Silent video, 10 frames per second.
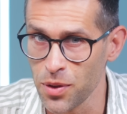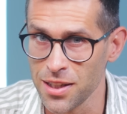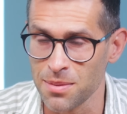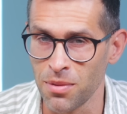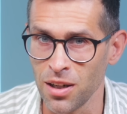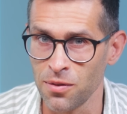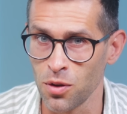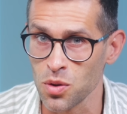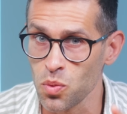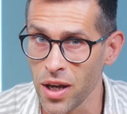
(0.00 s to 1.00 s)
breathe
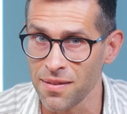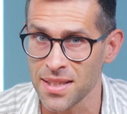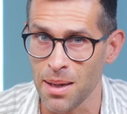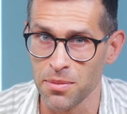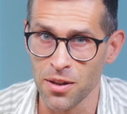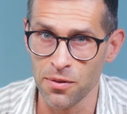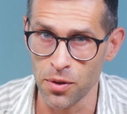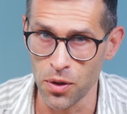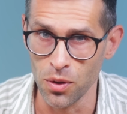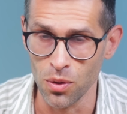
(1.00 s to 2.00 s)
smartphones, we have something
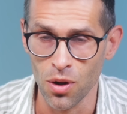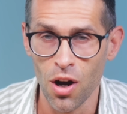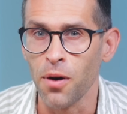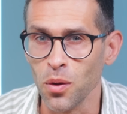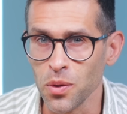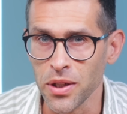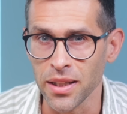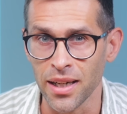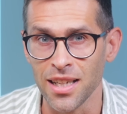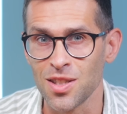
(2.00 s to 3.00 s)
for you. Phone
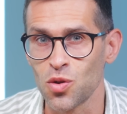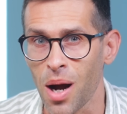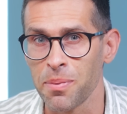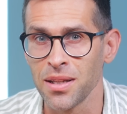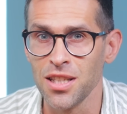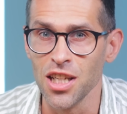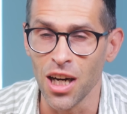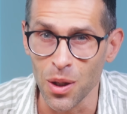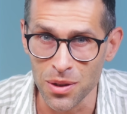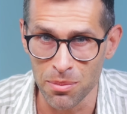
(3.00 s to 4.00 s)
Arena is dropping the
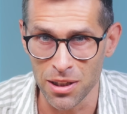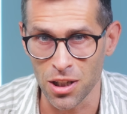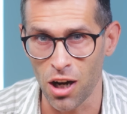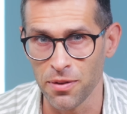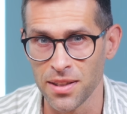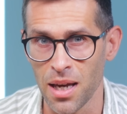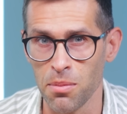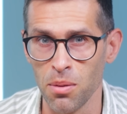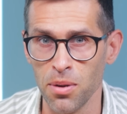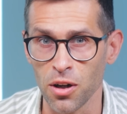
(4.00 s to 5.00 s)
ultimate coffee
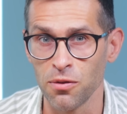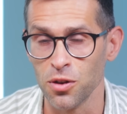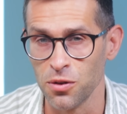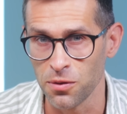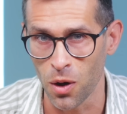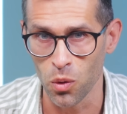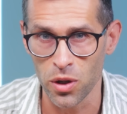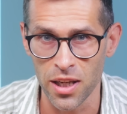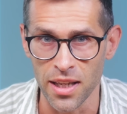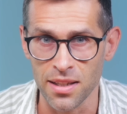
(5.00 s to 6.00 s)
table book for
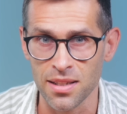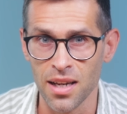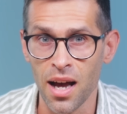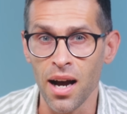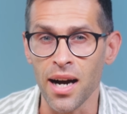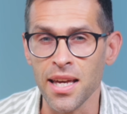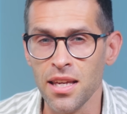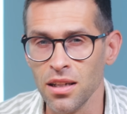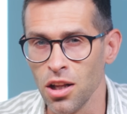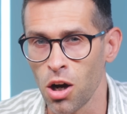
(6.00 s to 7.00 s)
phone geeks, a
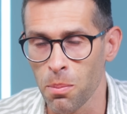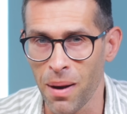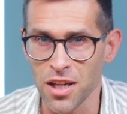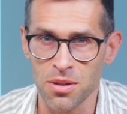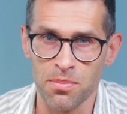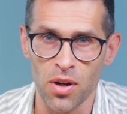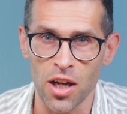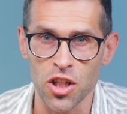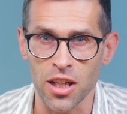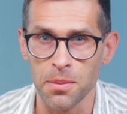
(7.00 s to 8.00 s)
year-long passion
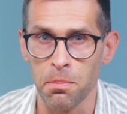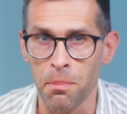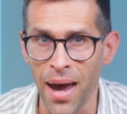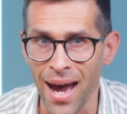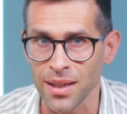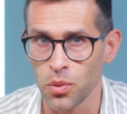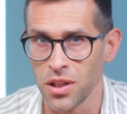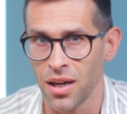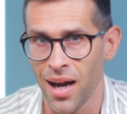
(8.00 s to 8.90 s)
project packed with